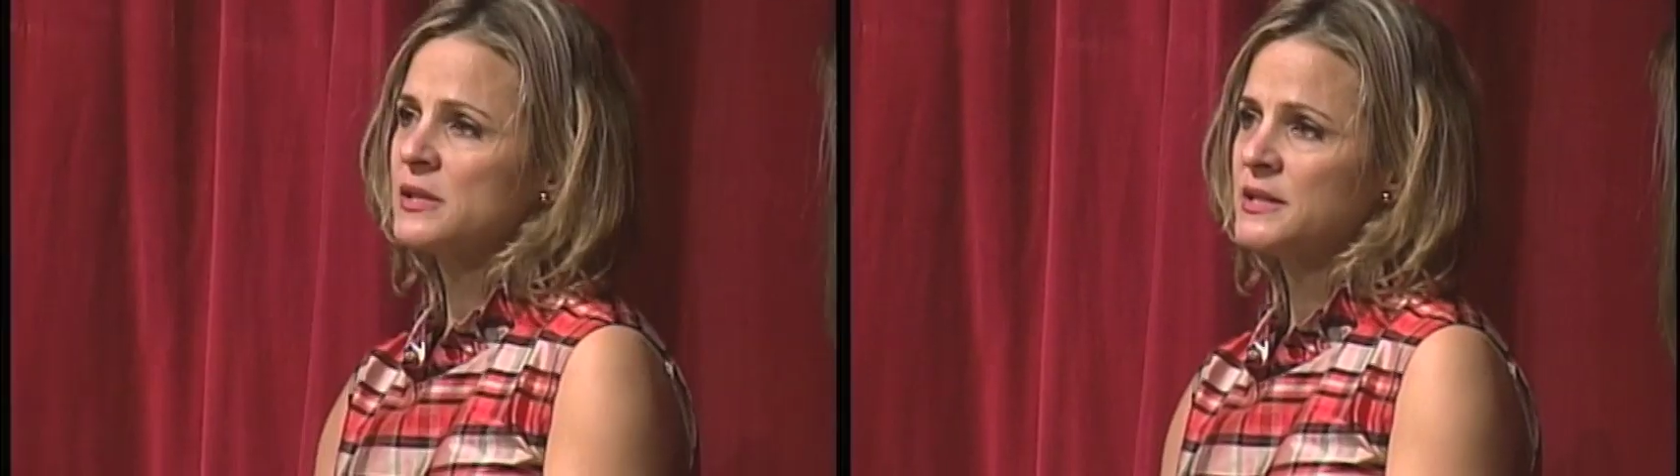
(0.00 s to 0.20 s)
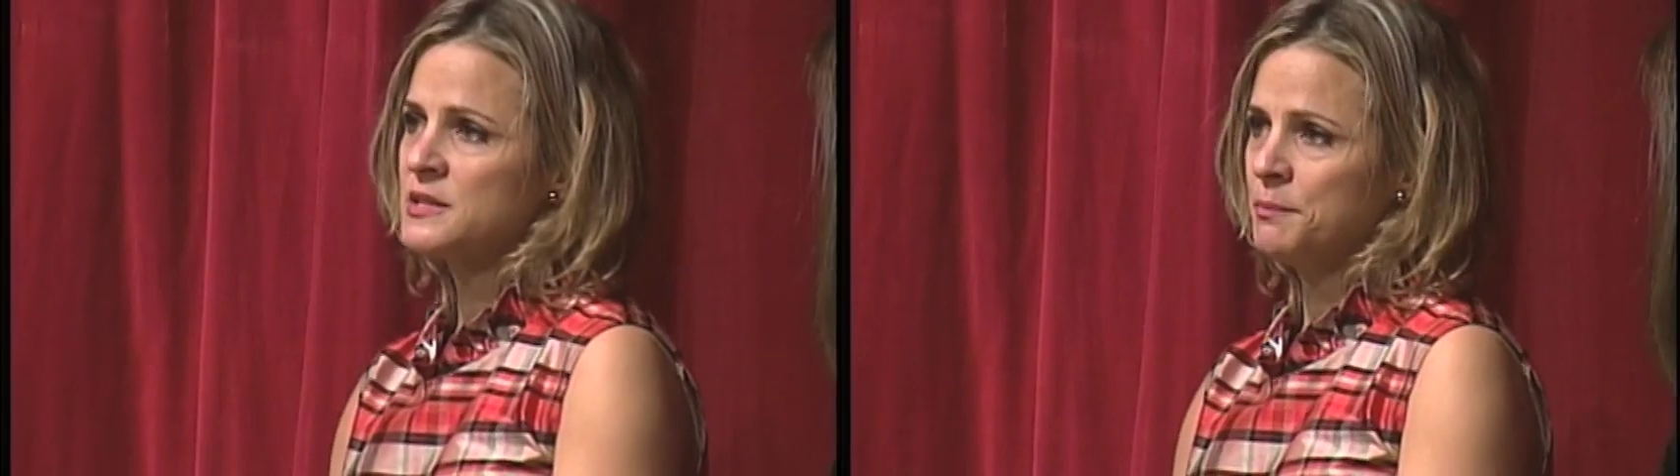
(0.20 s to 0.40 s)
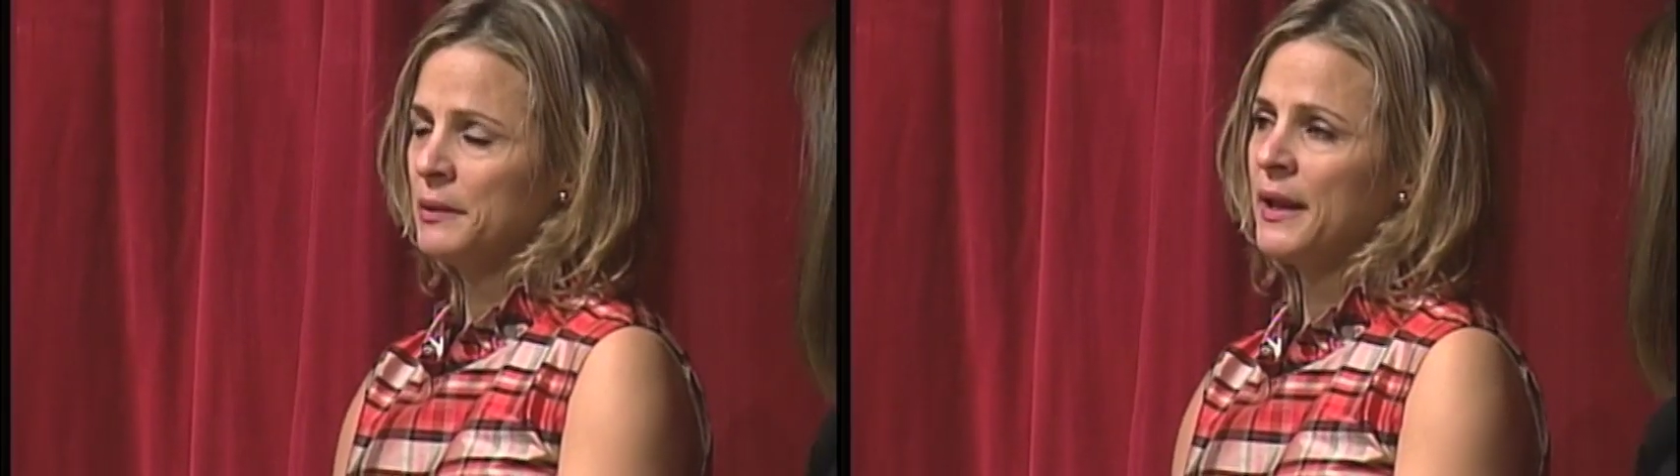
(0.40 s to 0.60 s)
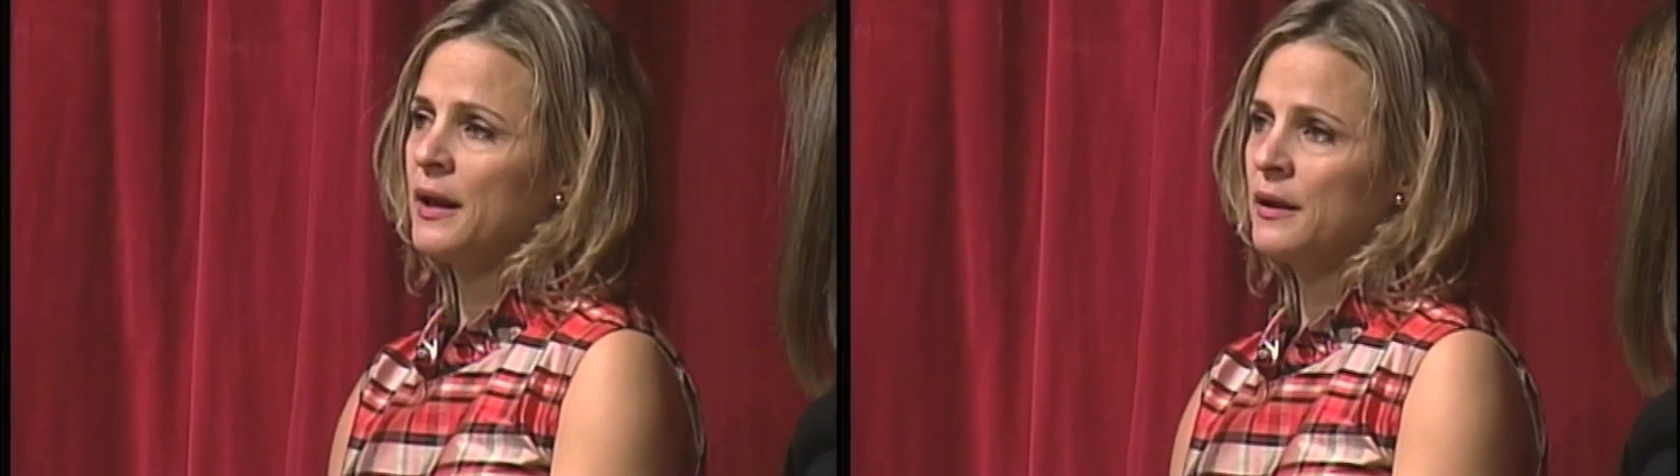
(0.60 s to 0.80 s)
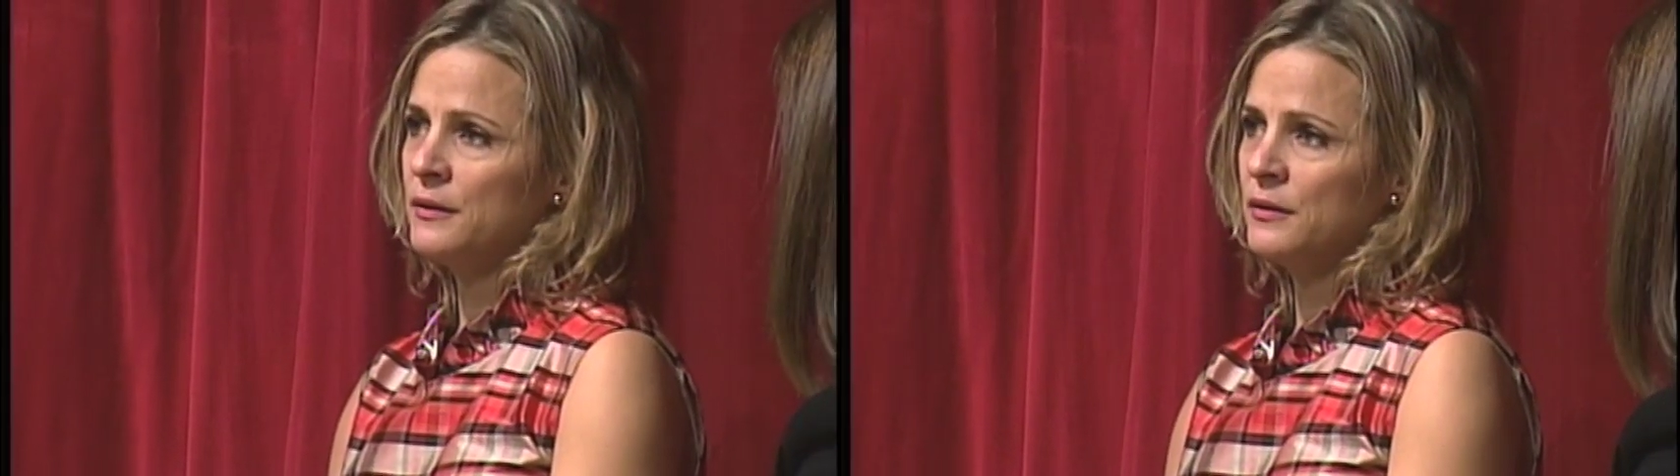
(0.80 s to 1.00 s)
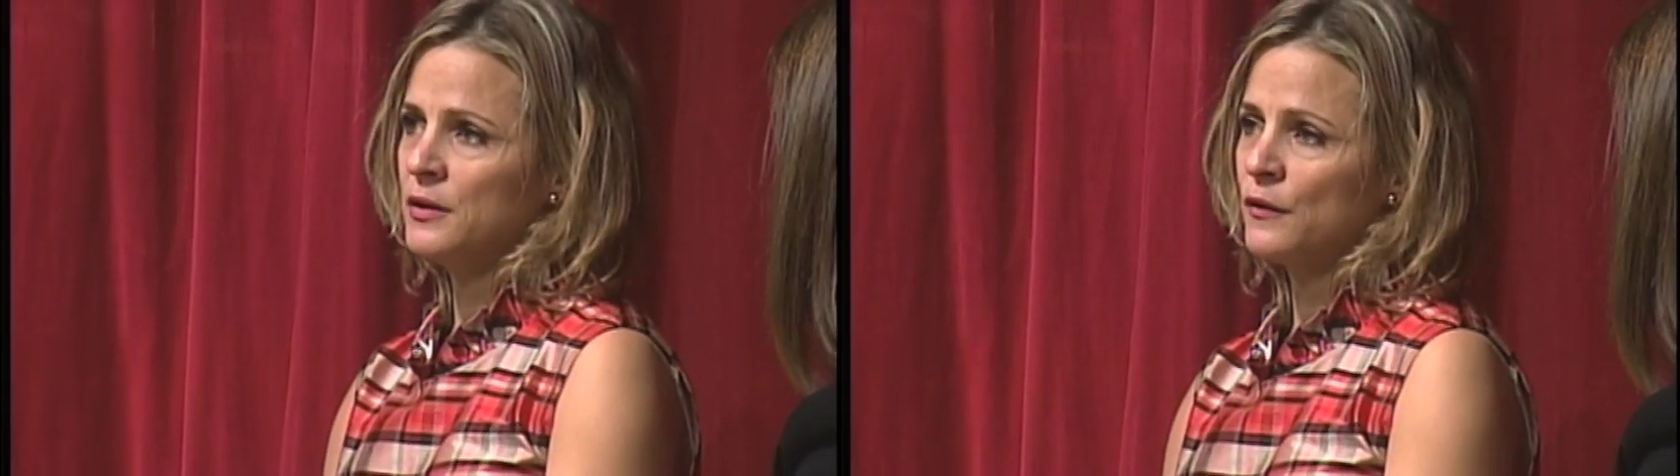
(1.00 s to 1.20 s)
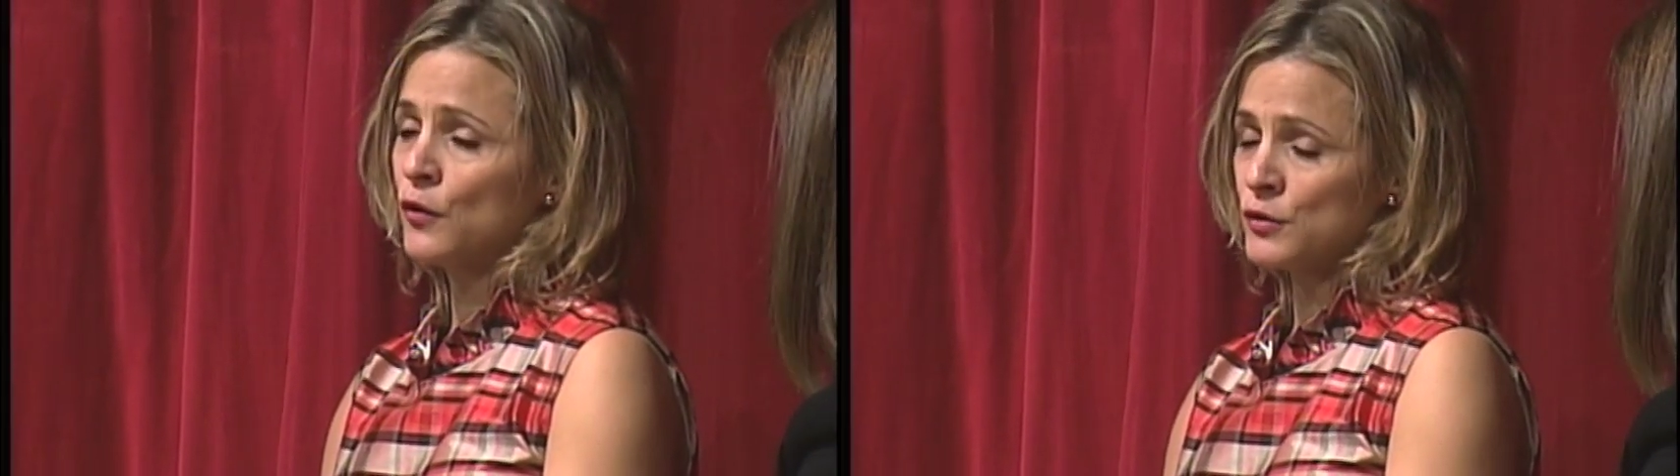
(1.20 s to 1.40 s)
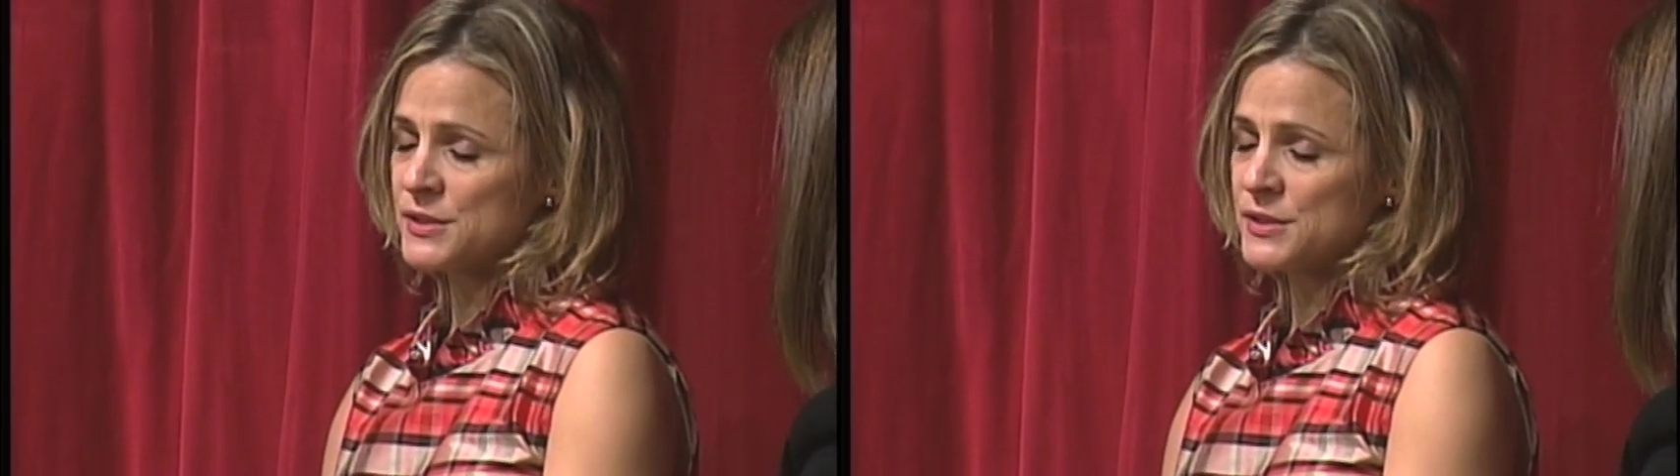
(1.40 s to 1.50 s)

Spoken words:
like to plan, the Girl